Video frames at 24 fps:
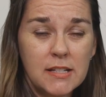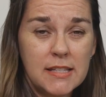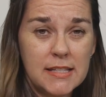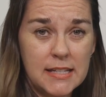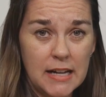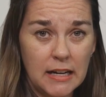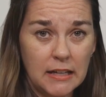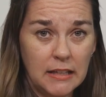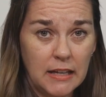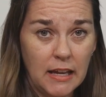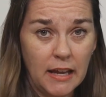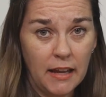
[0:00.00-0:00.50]

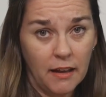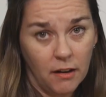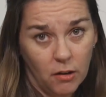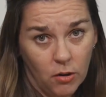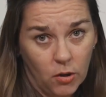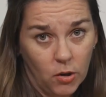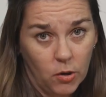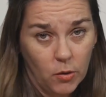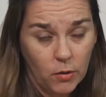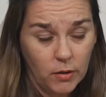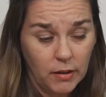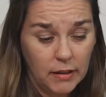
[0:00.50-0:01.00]
studying
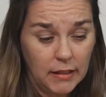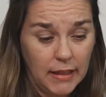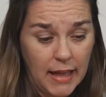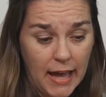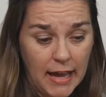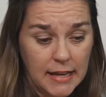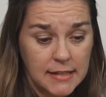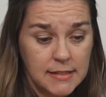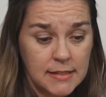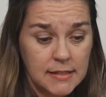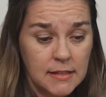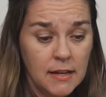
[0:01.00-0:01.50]
or go to
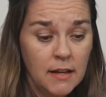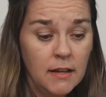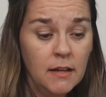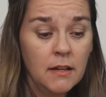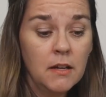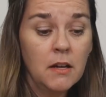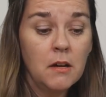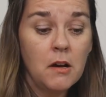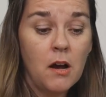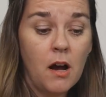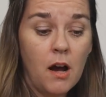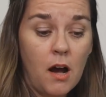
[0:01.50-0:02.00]
class
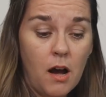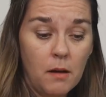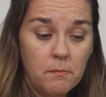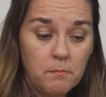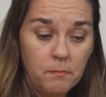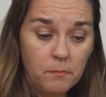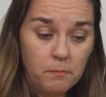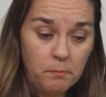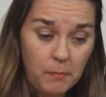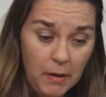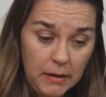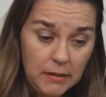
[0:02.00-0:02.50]

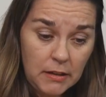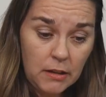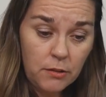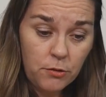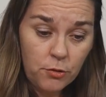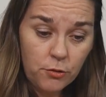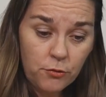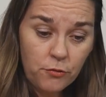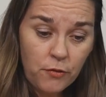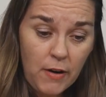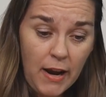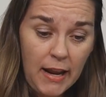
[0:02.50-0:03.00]
Monday
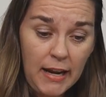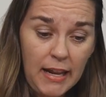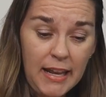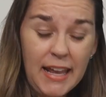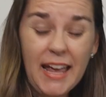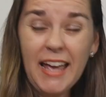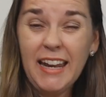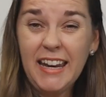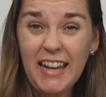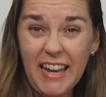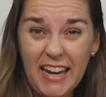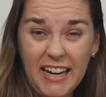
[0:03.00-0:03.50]
through Friday
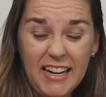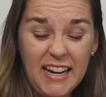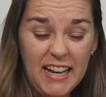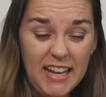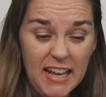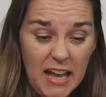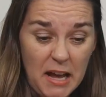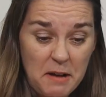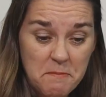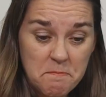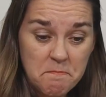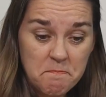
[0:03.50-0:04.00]
at 8
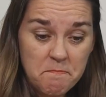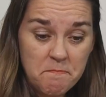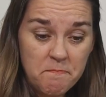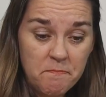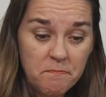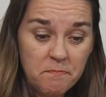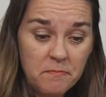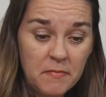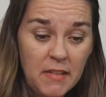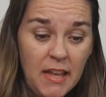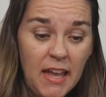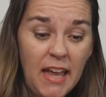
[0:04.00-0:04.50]
a.m.
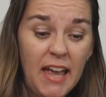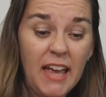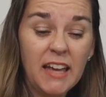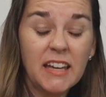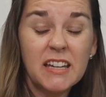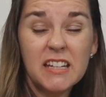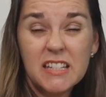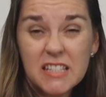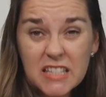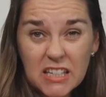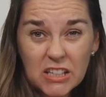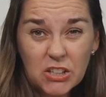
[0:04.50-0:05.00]
and
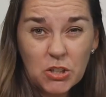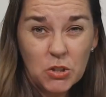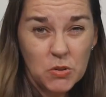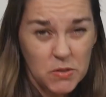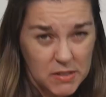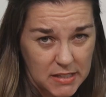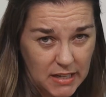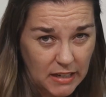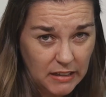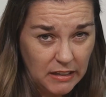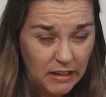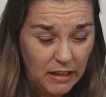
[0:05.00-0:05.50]
continue
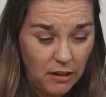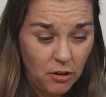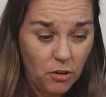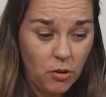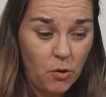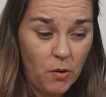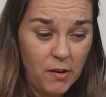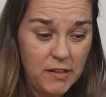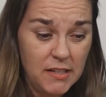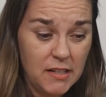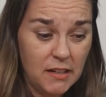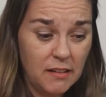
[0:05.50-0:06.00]
studying or
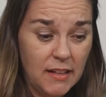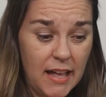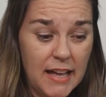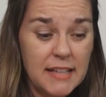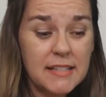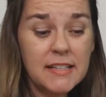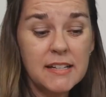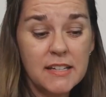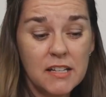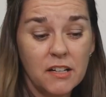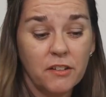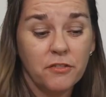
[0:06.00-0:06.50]
going to
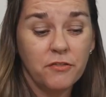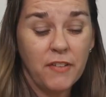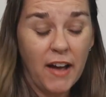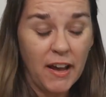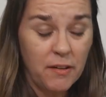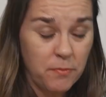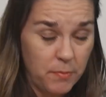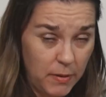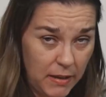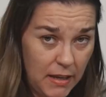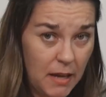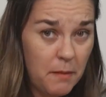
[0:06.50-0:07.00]
class until
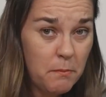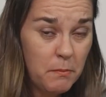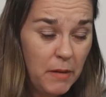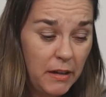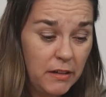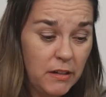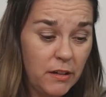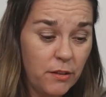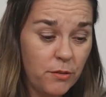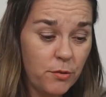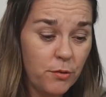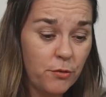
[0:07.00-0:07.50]
5 p.m.
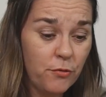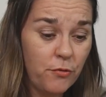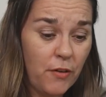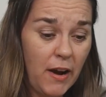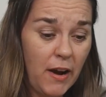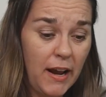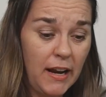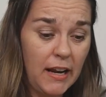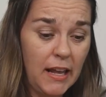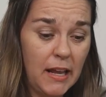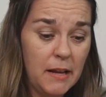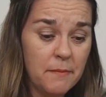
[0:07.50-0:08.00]
Monday through
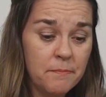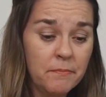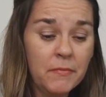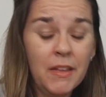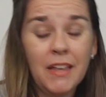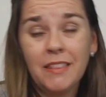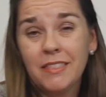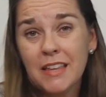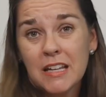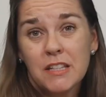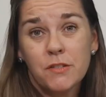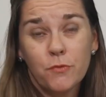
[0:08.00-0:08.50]
Friday,
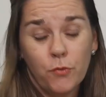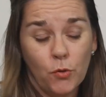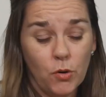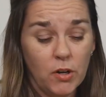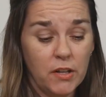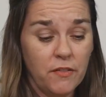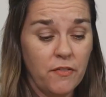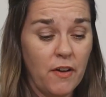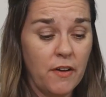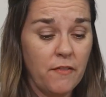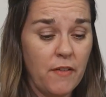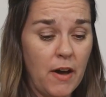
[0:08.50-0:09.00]
that's
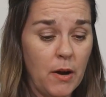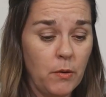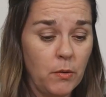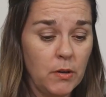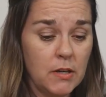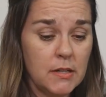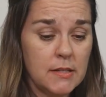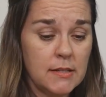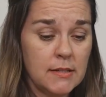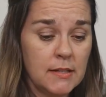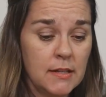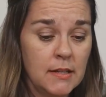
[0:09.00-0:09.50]
45
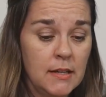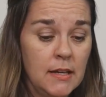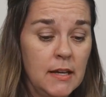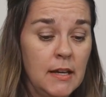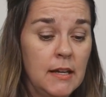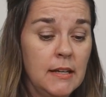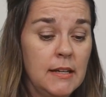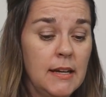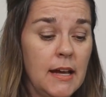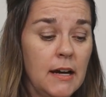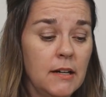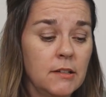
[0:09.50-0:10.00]
hours.
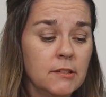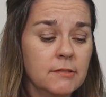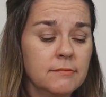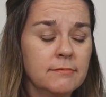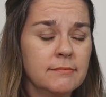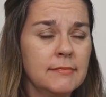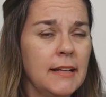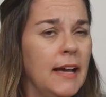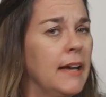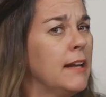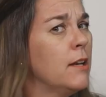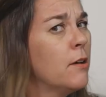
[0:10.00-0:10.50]
Now,
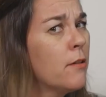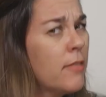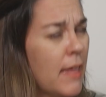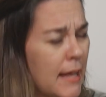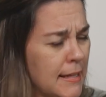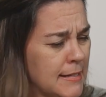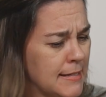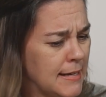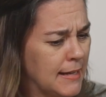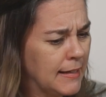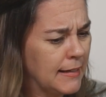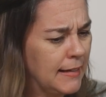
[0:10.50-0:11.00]
I know
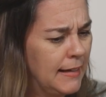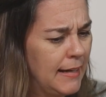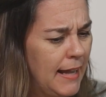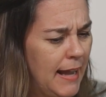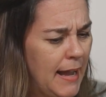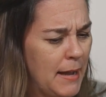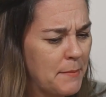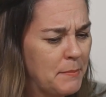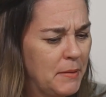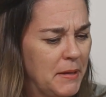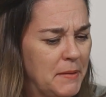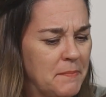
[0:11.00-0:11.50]
that's not going to
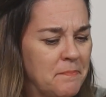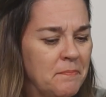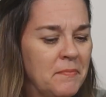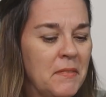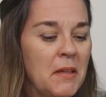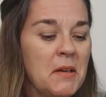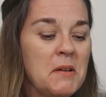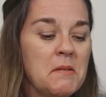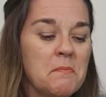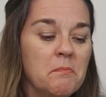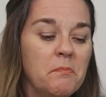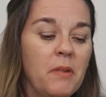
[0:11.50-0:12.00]
happen,
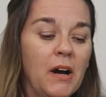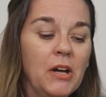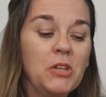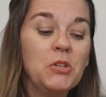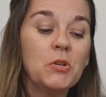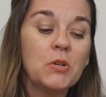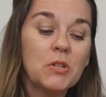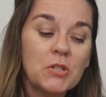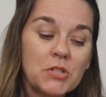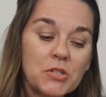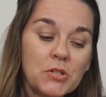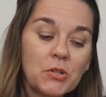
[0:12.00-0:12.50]
but you
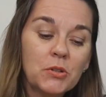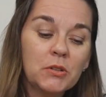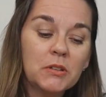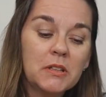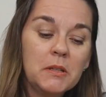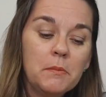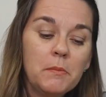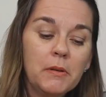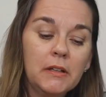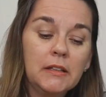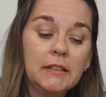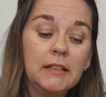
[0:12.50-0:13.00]
can certainly
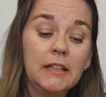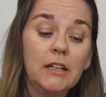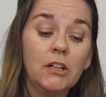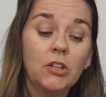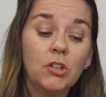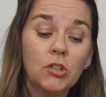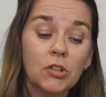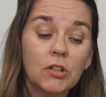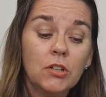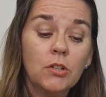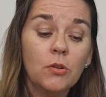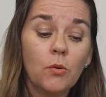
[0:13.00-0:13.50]
build in
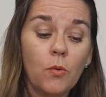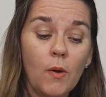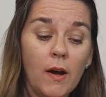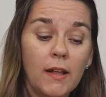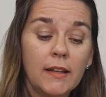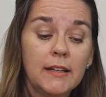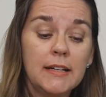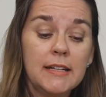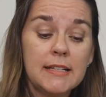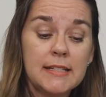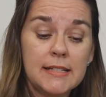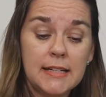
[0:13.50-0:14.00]
good
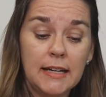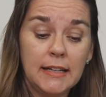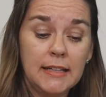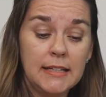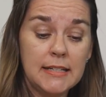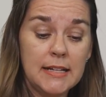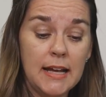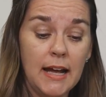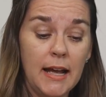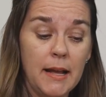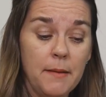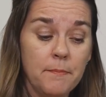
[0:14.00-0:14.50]
quality study
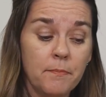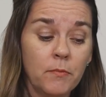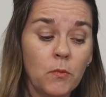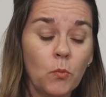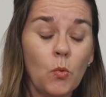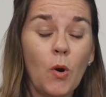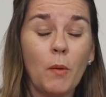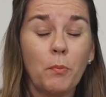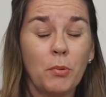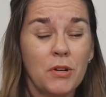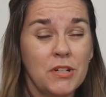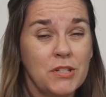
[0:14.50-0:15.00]
time
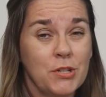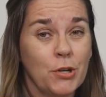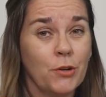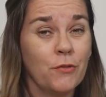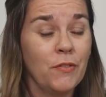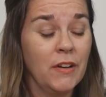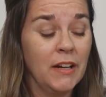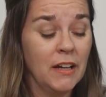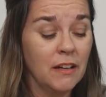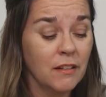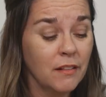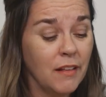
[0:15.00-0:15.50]
while
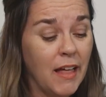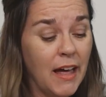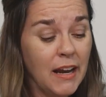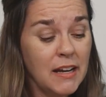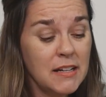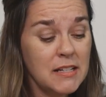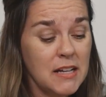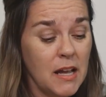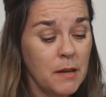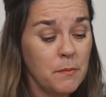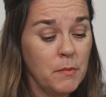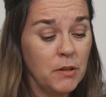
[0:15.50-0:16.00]
preserving a lot of
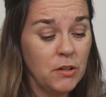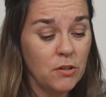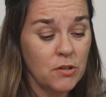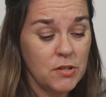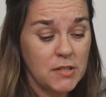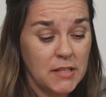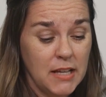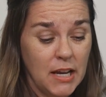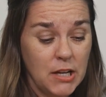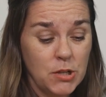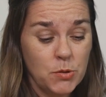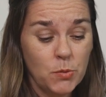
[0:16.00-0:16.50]
time in your
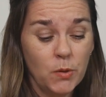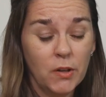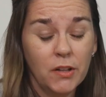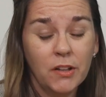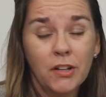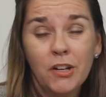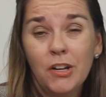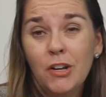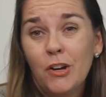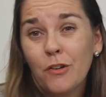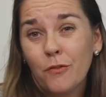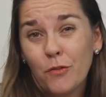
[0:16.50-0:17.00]
schedule
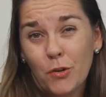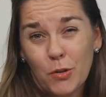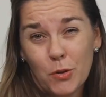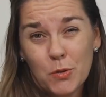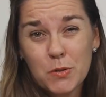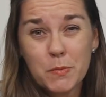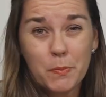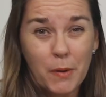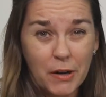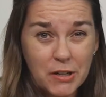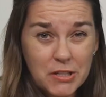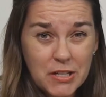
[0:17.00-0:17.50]
for those
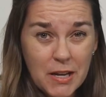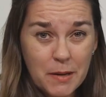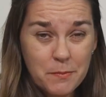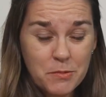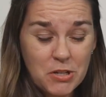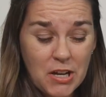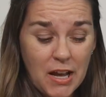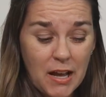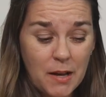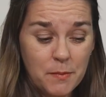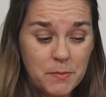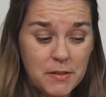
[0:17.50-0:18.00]
part-time
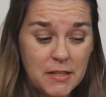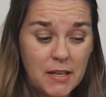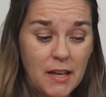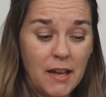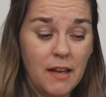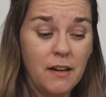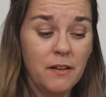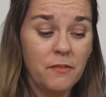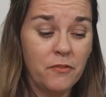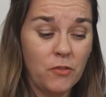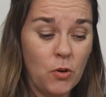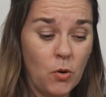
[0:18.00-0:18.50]
jobs
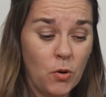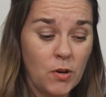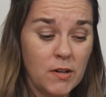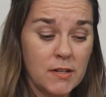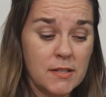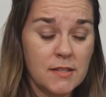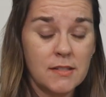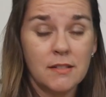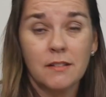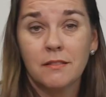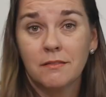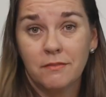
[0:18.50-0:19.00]
and, of
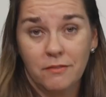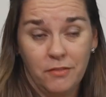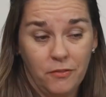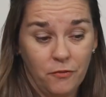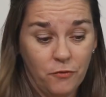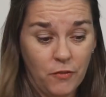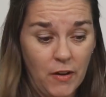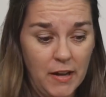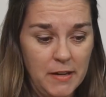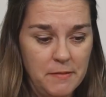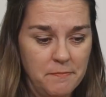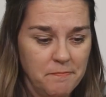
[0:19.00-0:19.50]
course,
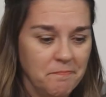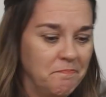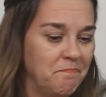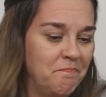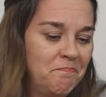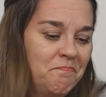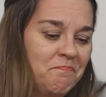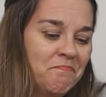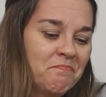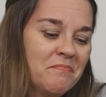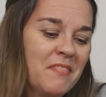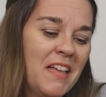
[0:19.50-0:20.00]
fun.
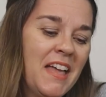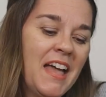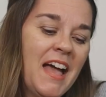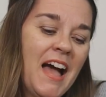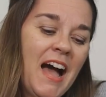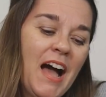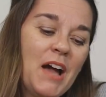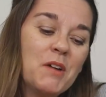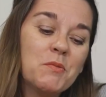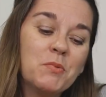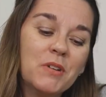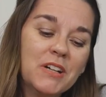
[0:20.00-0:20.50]

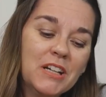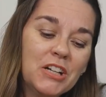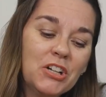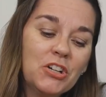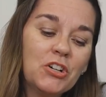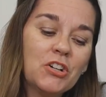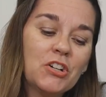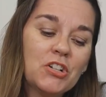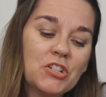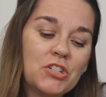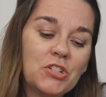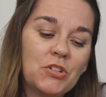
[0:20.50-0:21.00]
I would
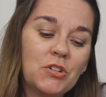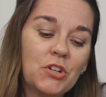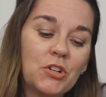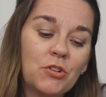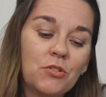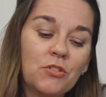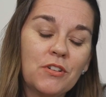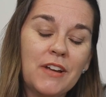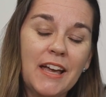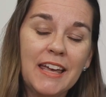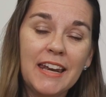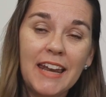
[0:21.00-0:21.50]
encourage you to
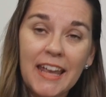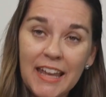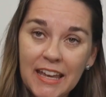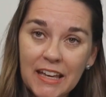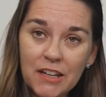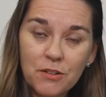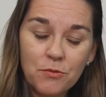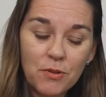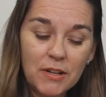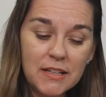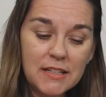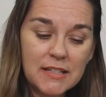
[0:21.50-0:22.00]
create a
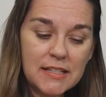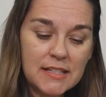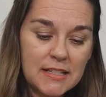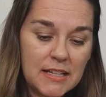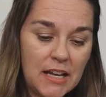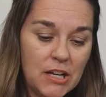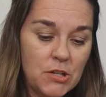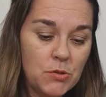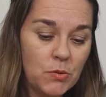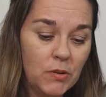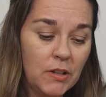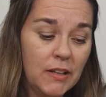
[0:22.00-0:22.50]
handwritten
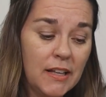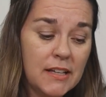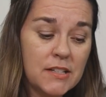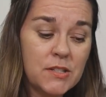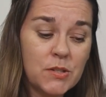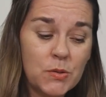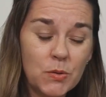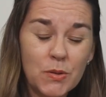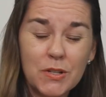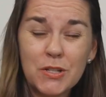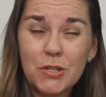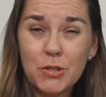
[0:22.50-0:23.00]
schedule as
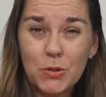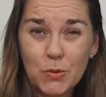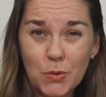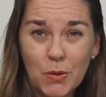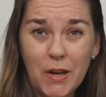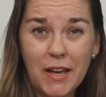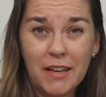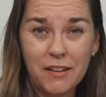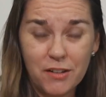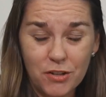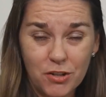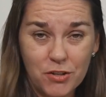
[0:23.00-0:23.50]
soon as you
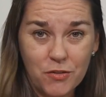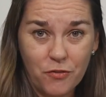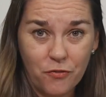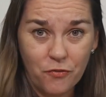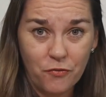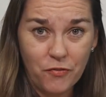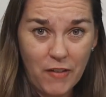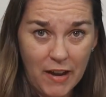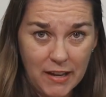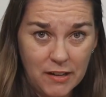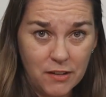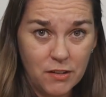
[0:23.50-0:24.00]
get your
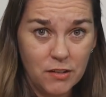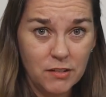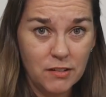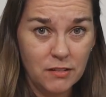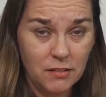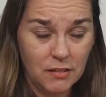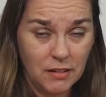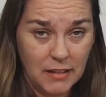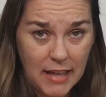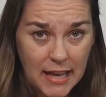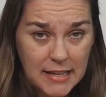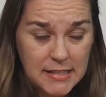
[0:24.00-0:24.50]
final
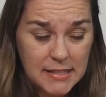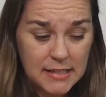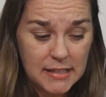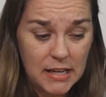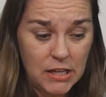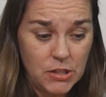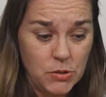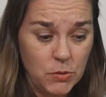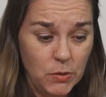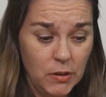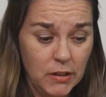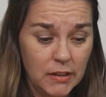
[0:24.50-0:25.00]
class
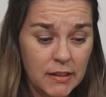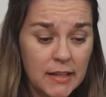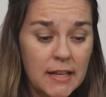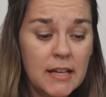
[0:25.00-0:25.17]
schedule,